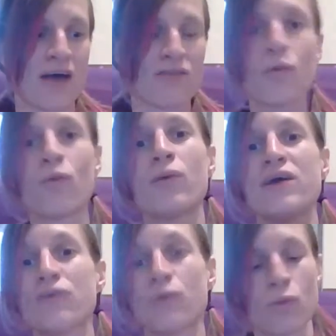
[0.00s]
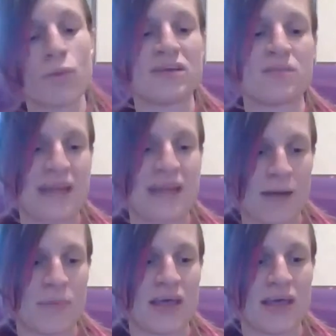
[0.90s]
I've always been
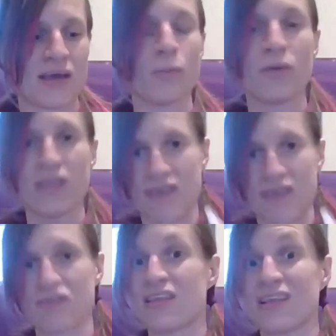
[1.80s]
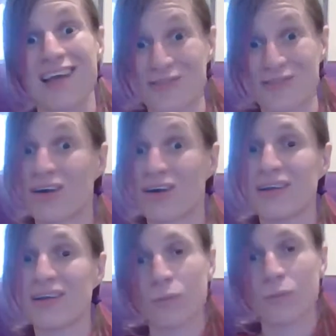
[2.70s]
happy with everything that I've
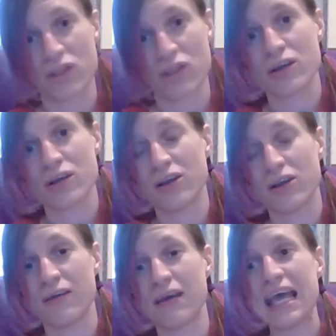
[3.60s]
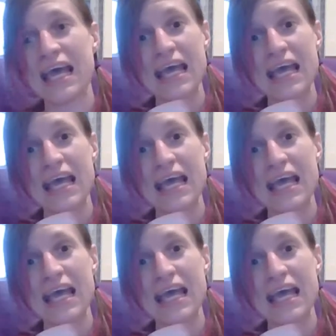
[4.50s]
done with Lulu.